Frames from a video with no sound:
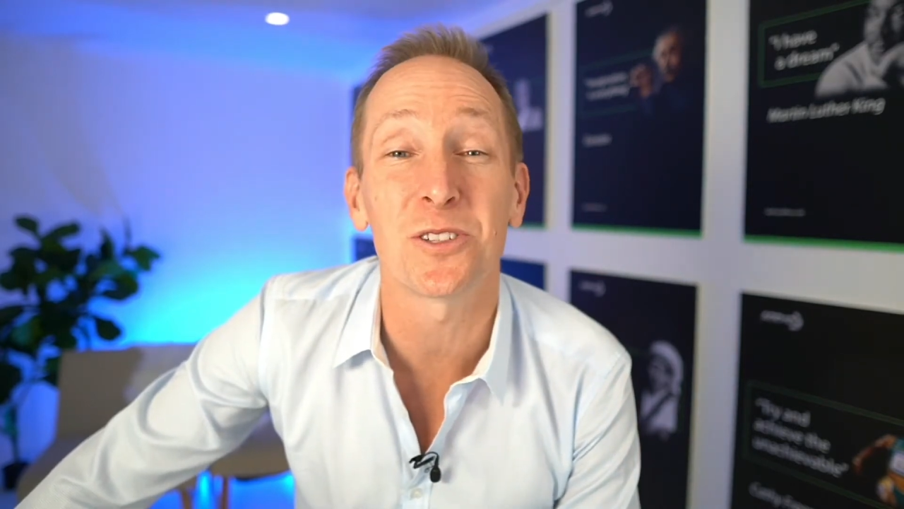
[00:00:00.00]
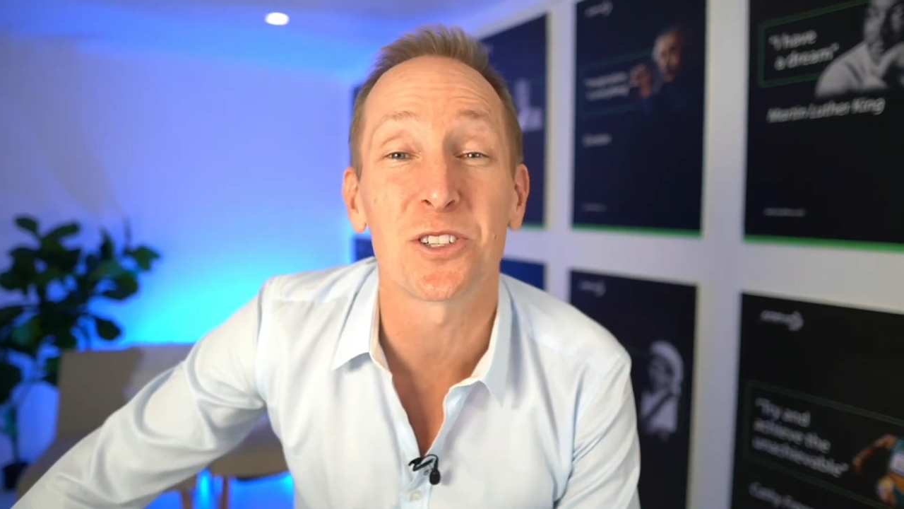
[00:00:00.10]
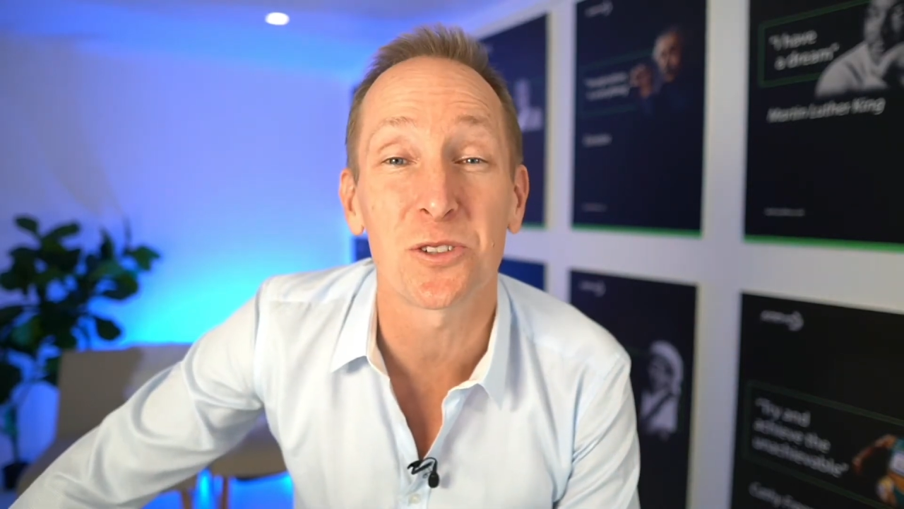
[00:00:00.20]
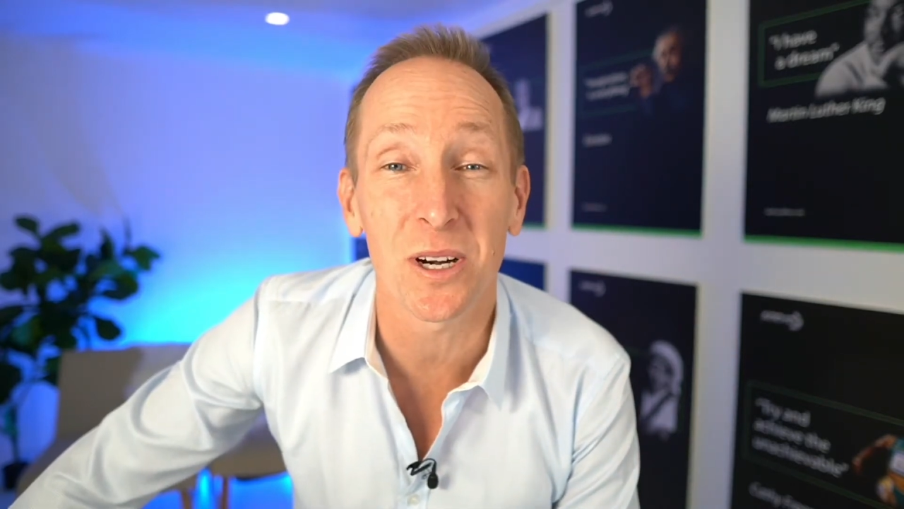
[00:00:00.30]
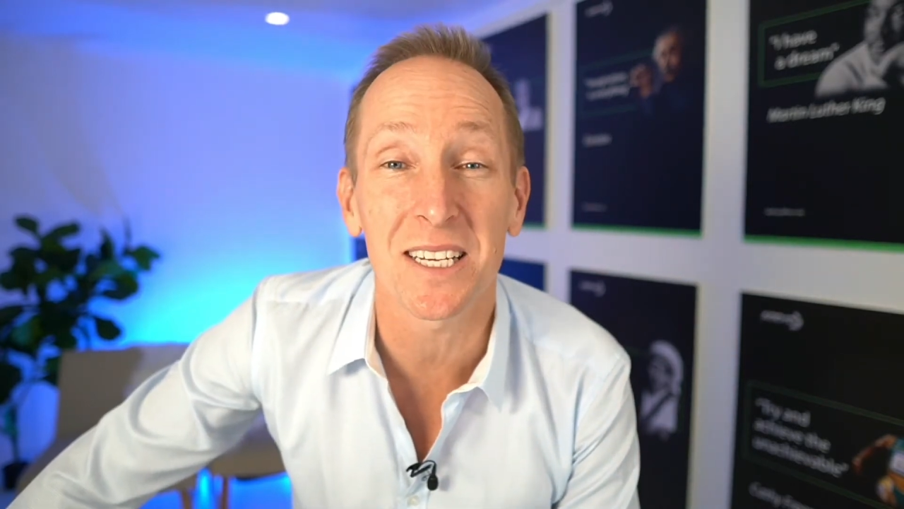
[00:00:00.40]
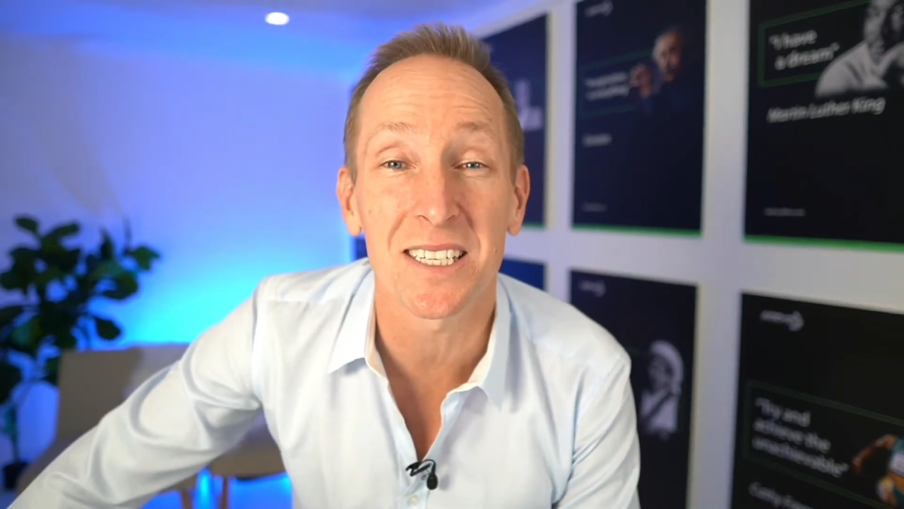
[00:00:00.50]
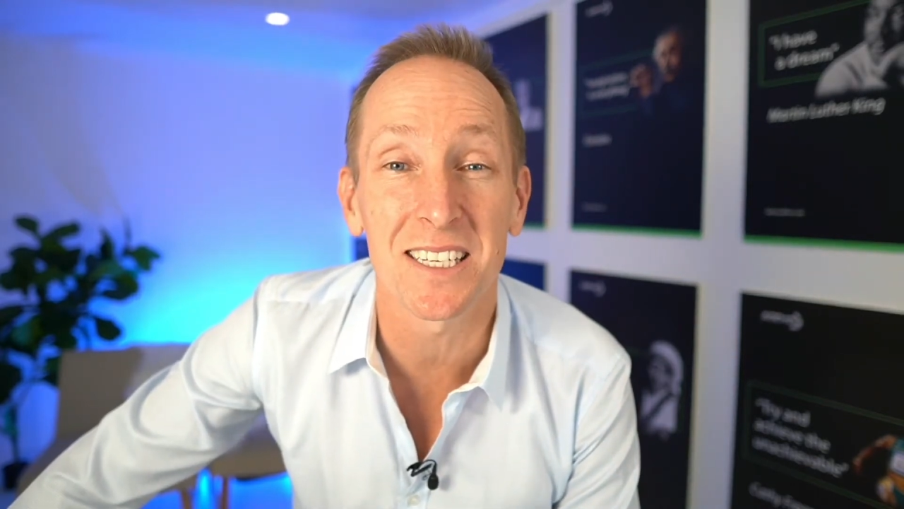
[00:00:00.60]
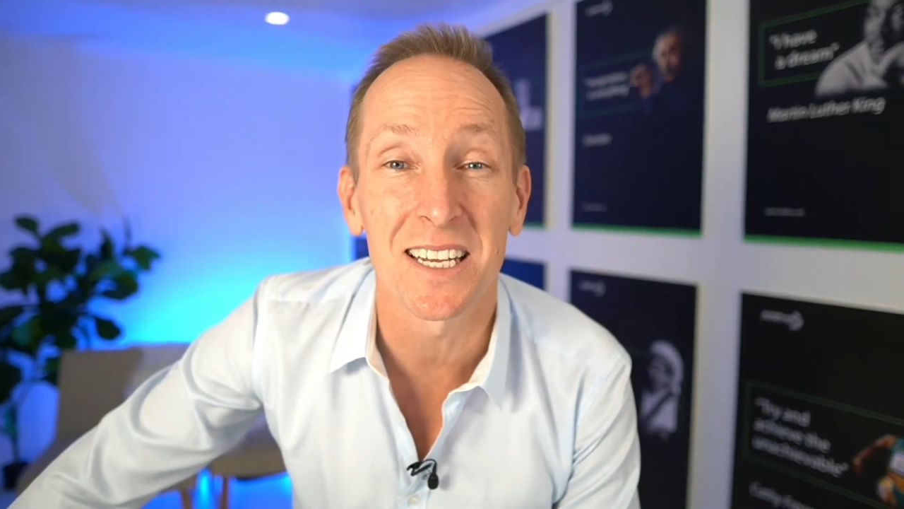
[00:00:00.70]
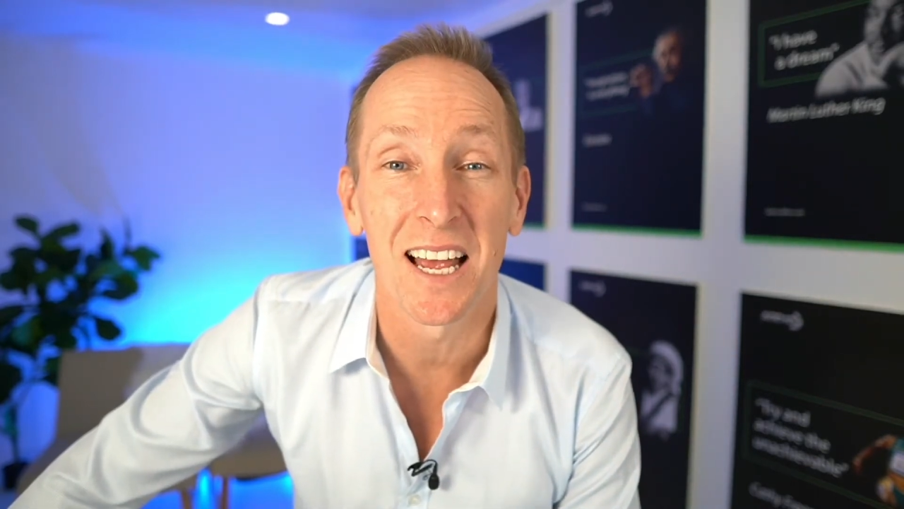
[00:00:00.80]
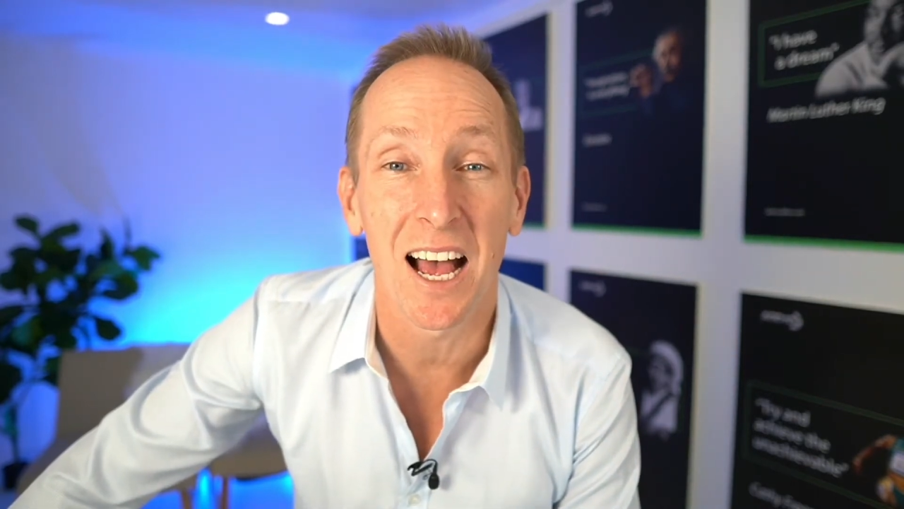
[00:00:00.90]

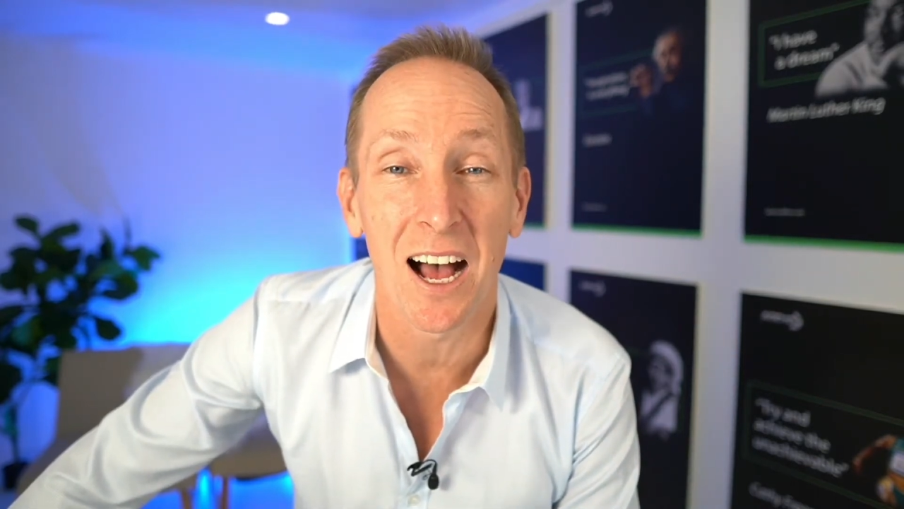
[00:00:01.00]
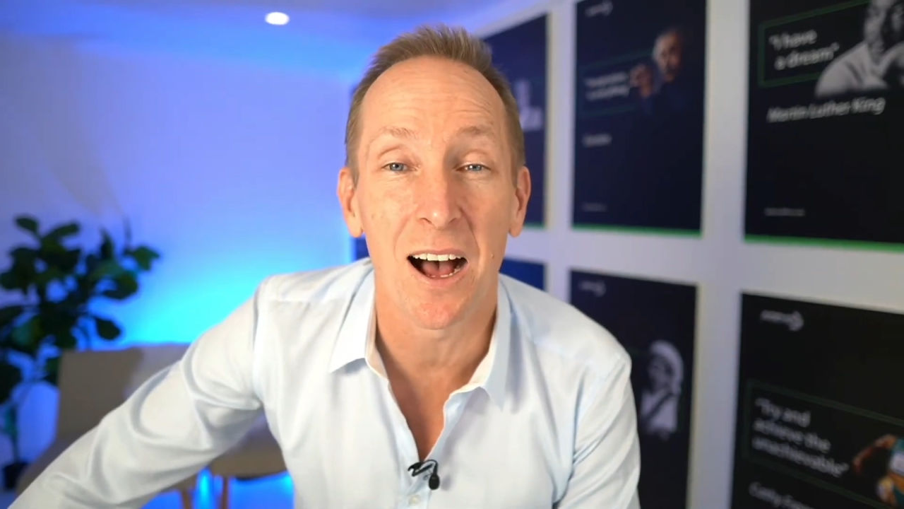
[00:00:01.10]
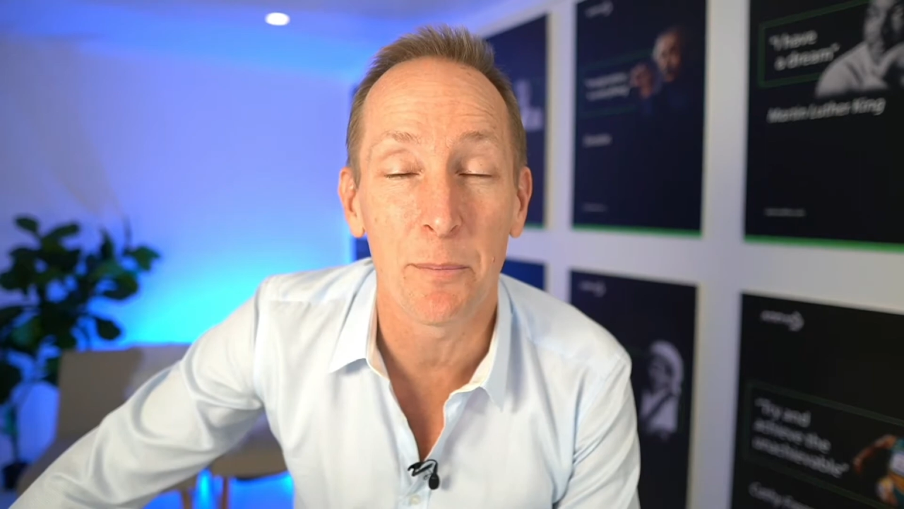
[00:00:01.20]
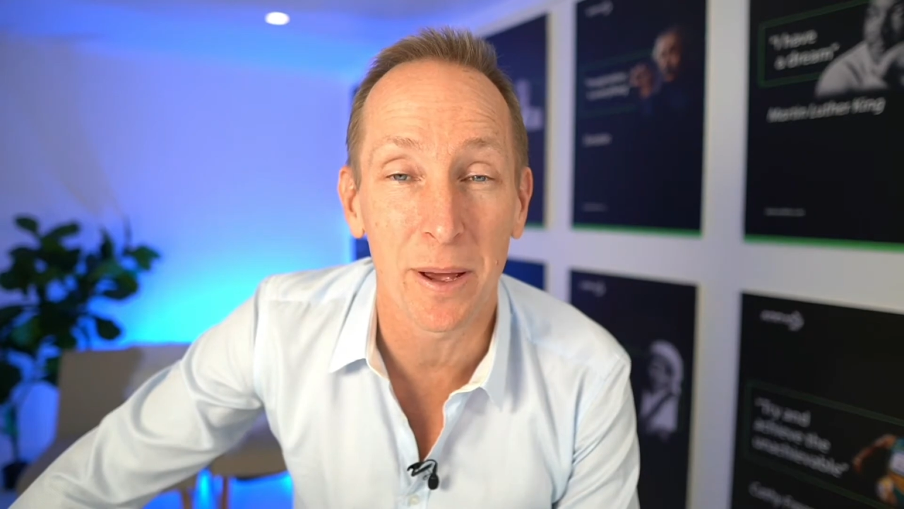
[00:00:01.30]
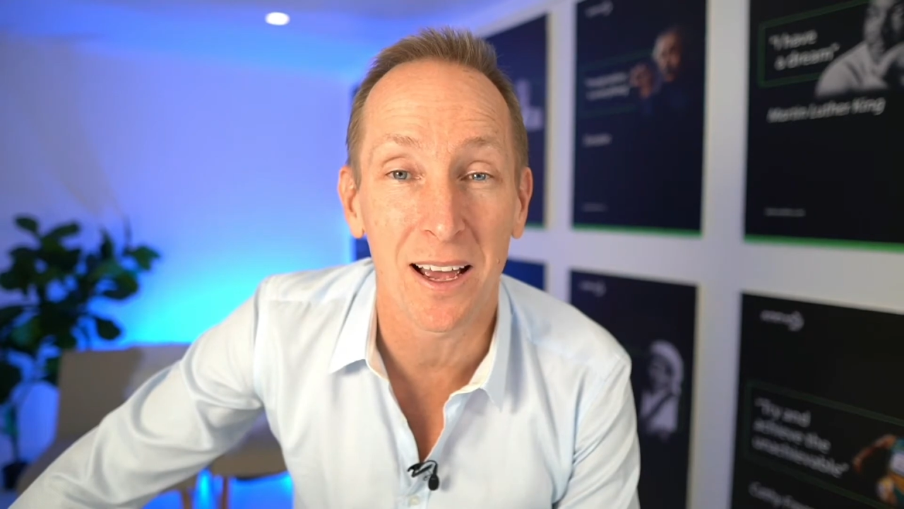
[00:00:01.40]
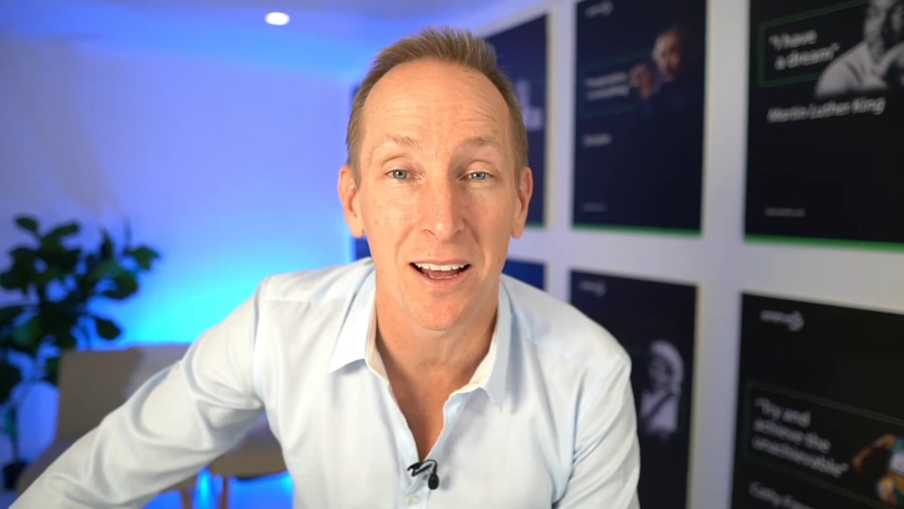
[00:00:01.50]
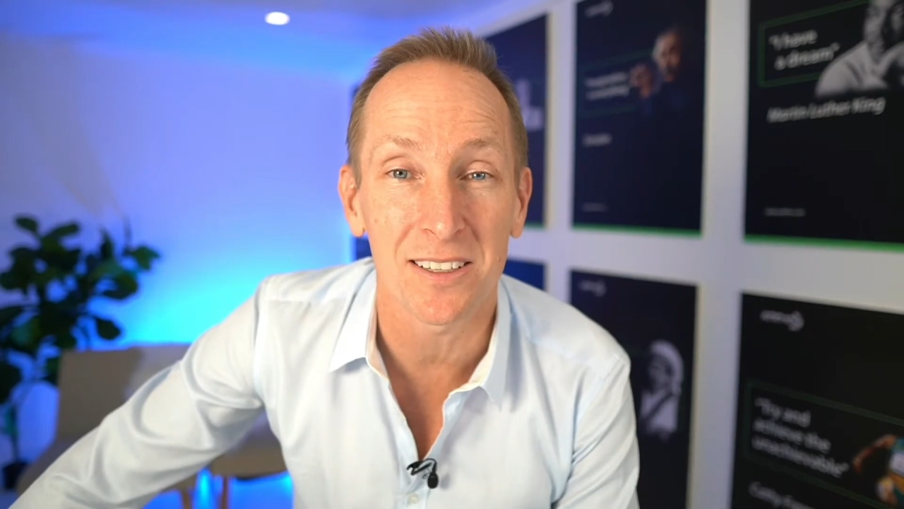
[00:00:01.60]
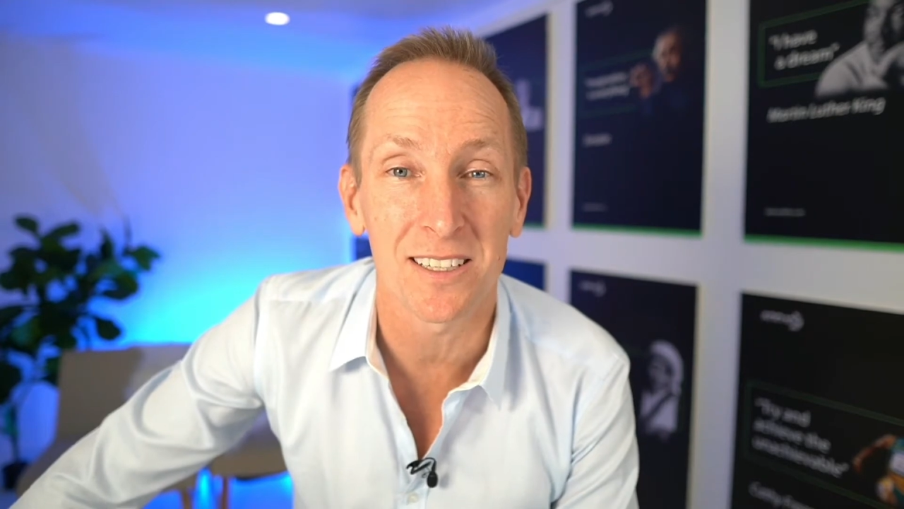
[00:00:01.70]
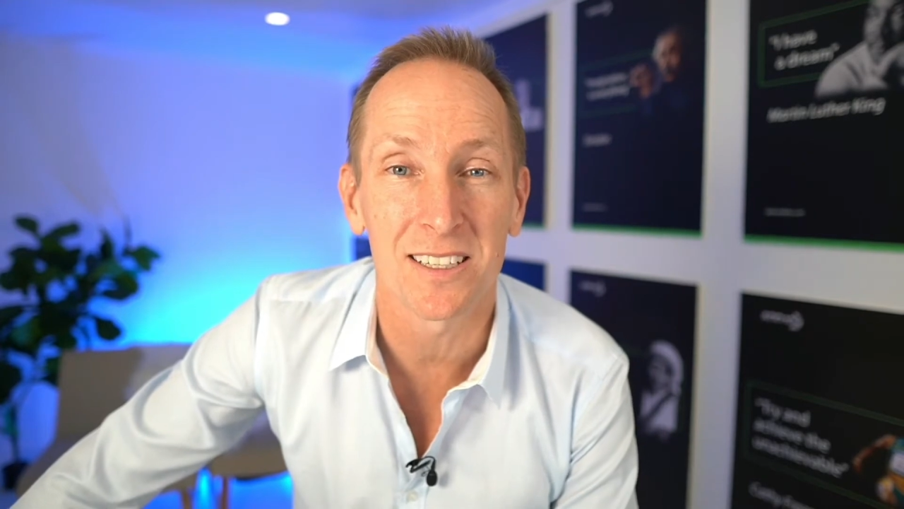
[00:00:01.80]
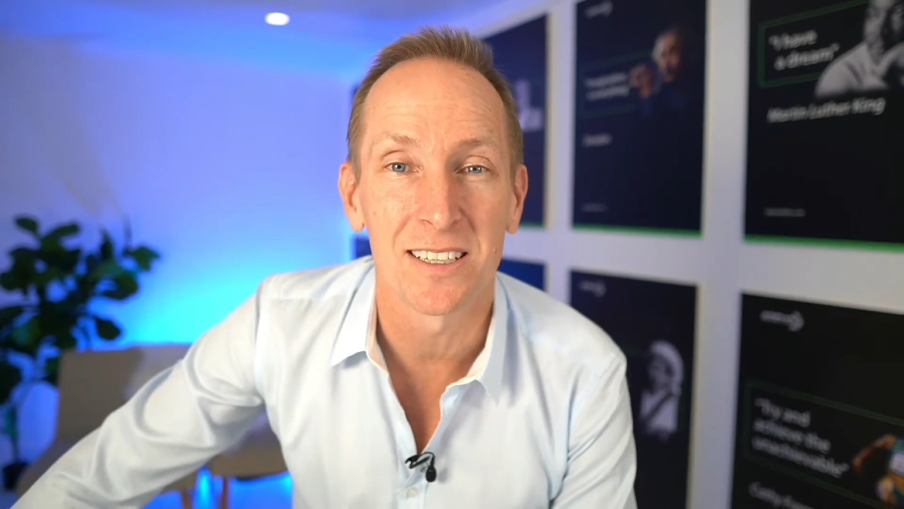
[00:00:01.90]
stressed
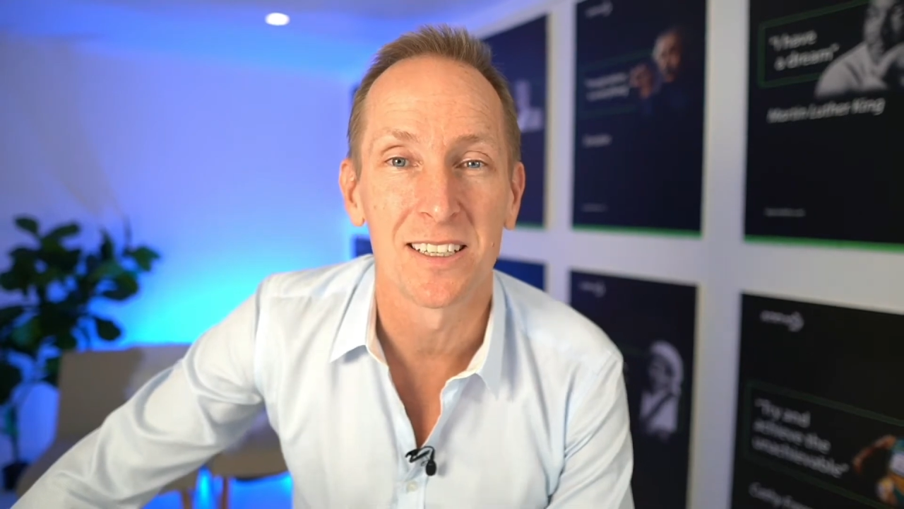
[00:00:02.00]
about.